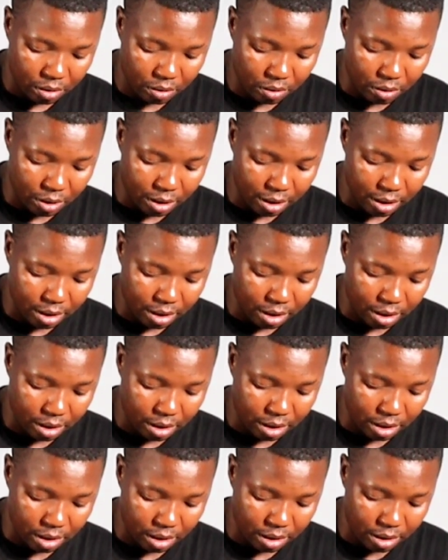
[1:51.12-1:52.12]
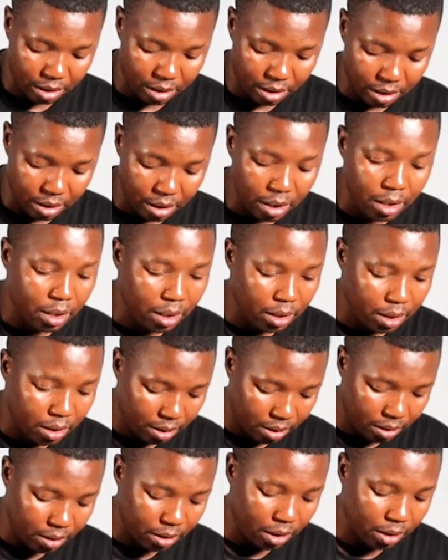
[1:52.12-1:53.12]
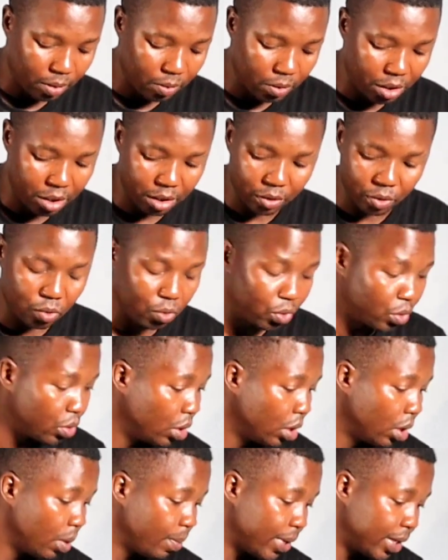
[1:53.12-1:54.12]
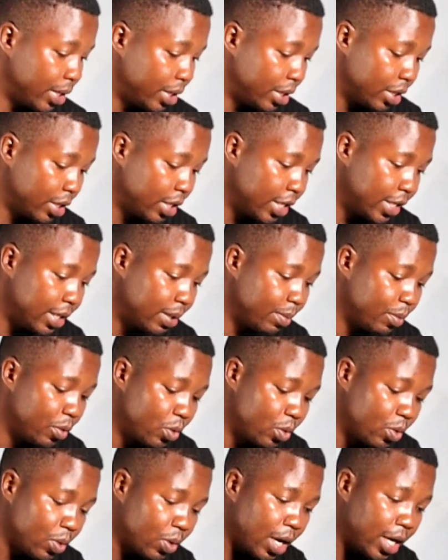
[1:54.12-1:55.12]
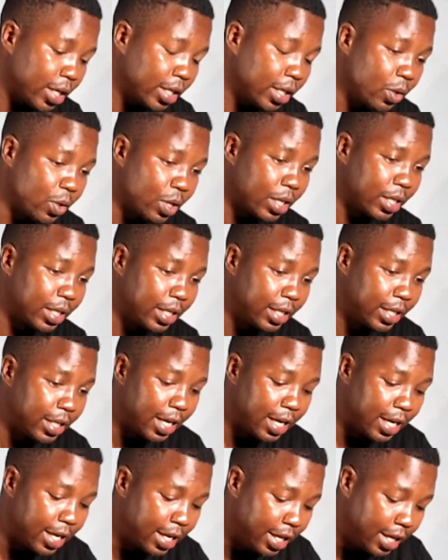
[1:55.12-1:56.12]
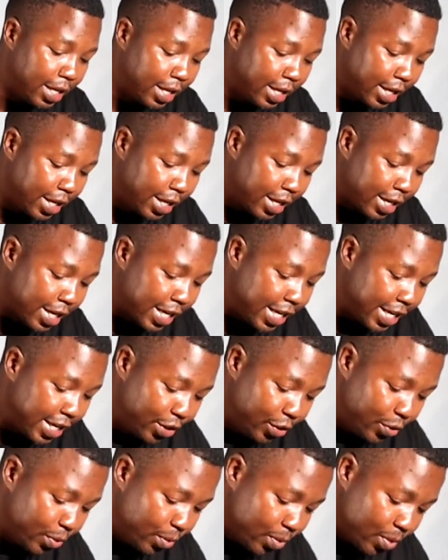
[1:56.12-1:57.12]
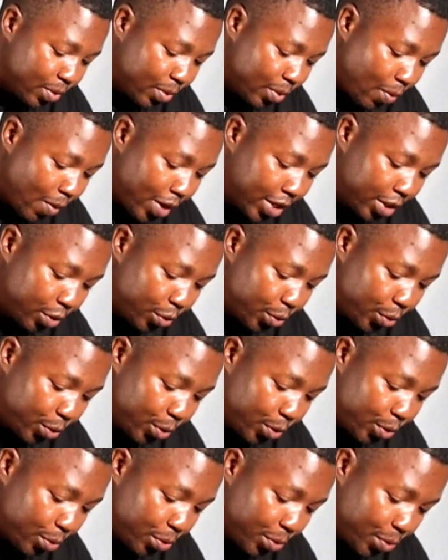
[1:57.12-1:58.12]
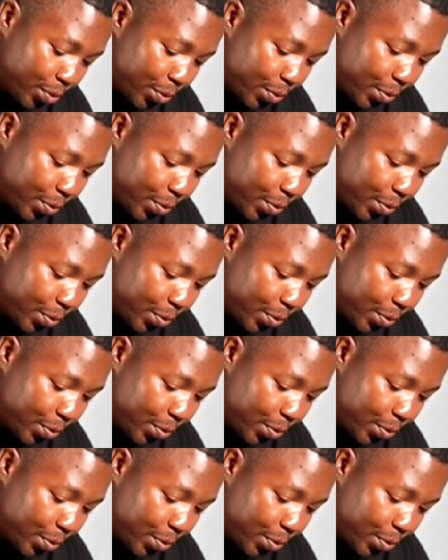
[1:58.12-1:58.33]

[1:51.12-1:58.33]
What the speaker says: Alright. Yeah, which is good. But in case Muno Ataura Sita Renu, what do you do?